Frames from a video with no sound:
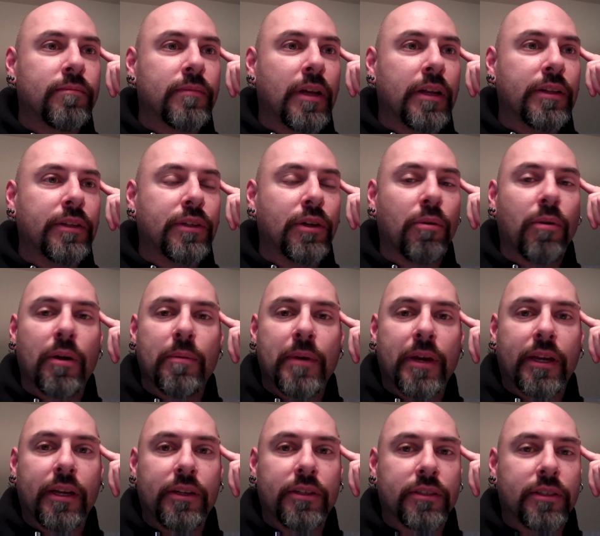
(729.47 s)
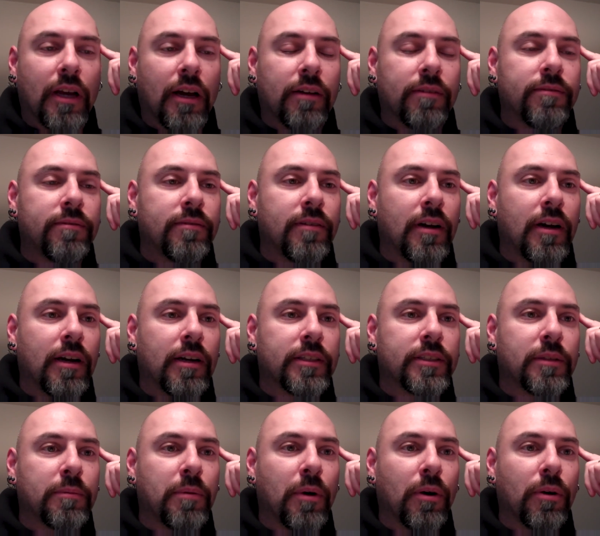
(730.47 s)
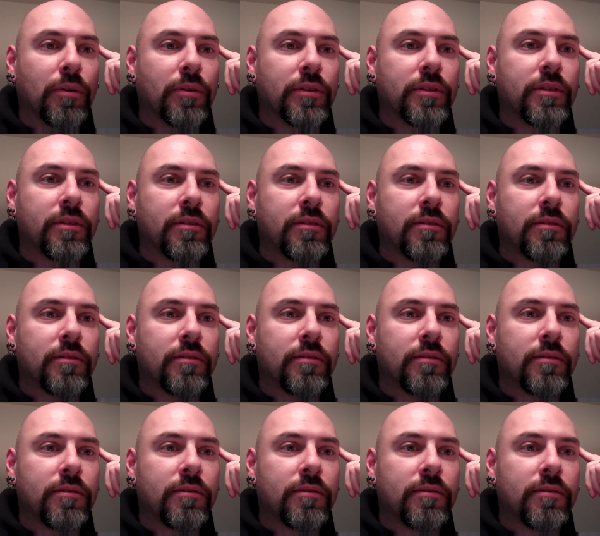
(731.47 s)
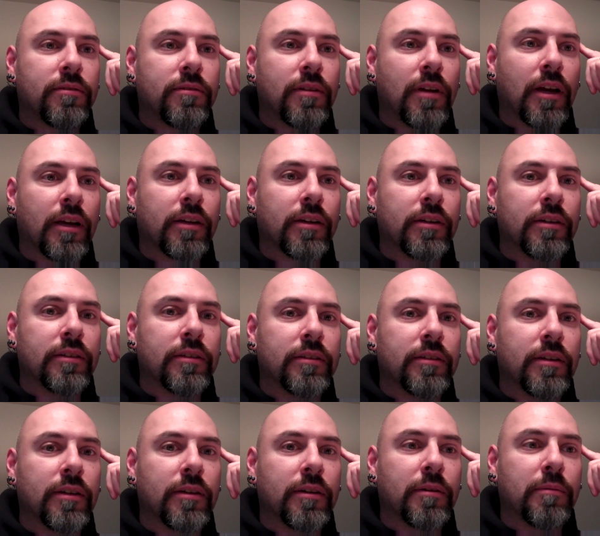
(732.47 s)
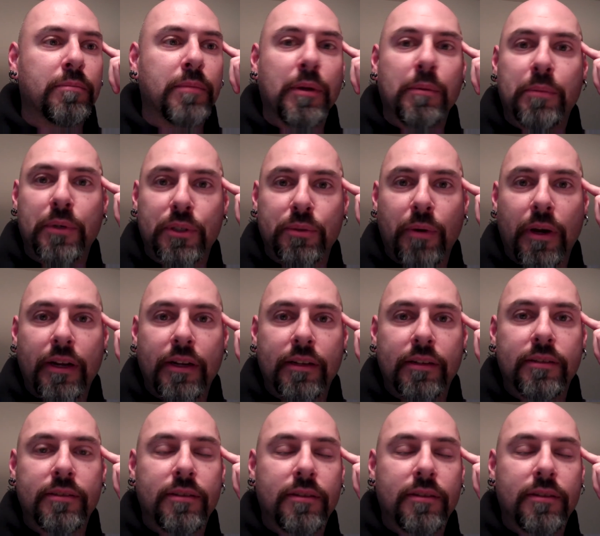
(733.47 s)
and you don't want to make it yourself, I suppose I could be persuaded.